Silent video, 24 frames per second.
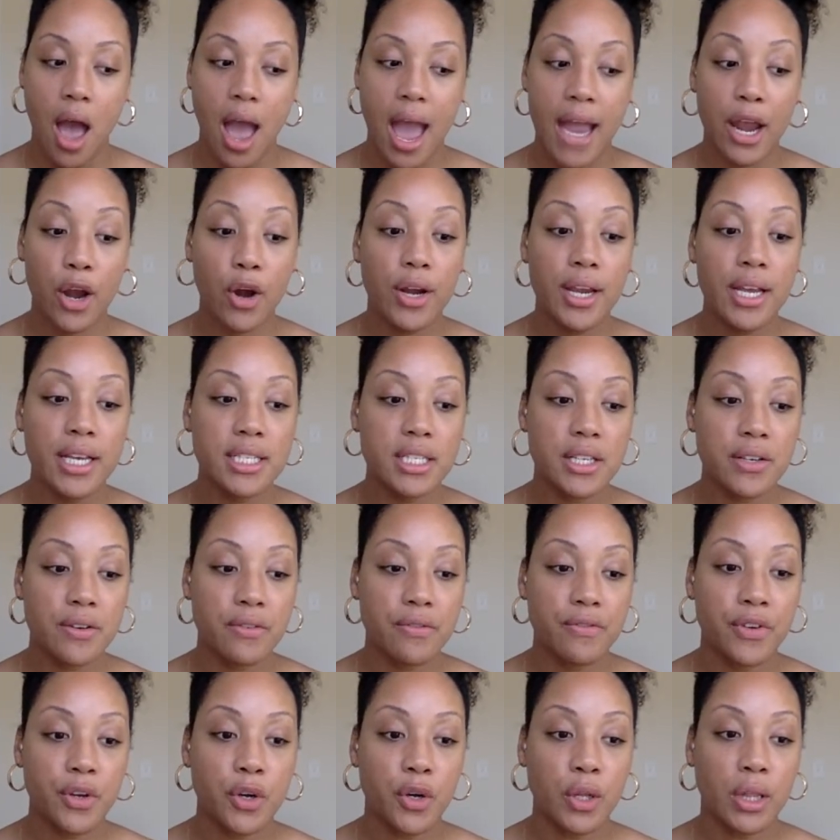areas
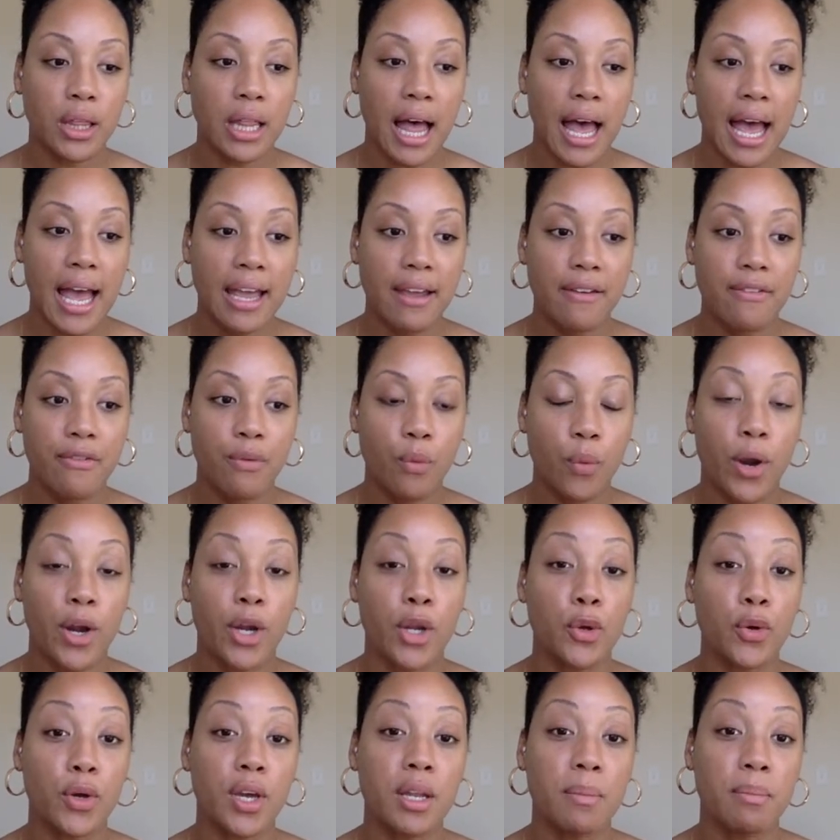of your life where
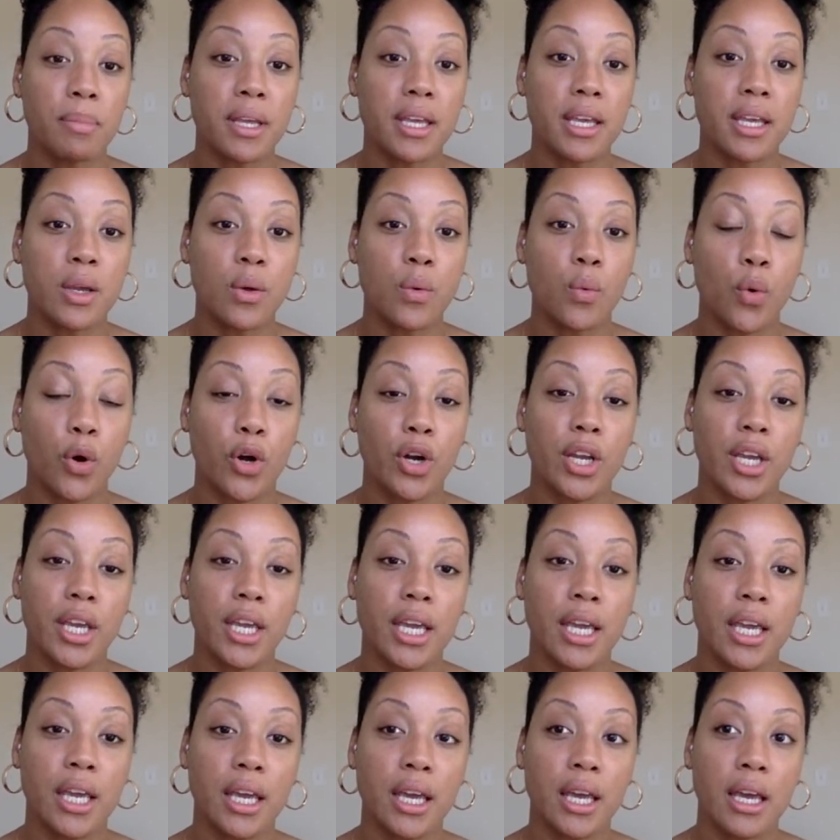you could be
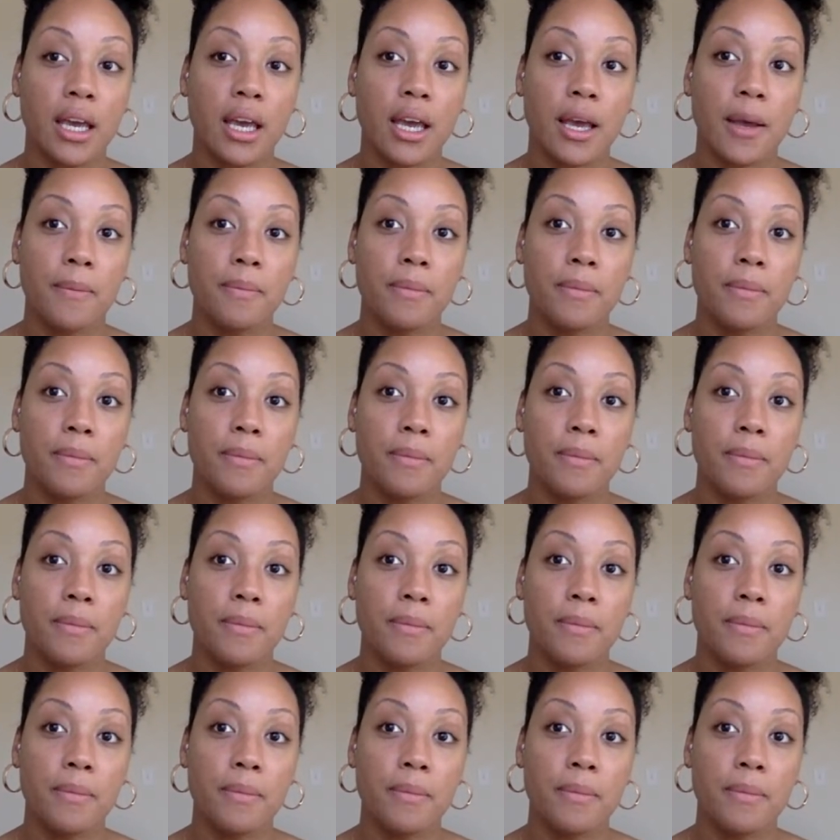working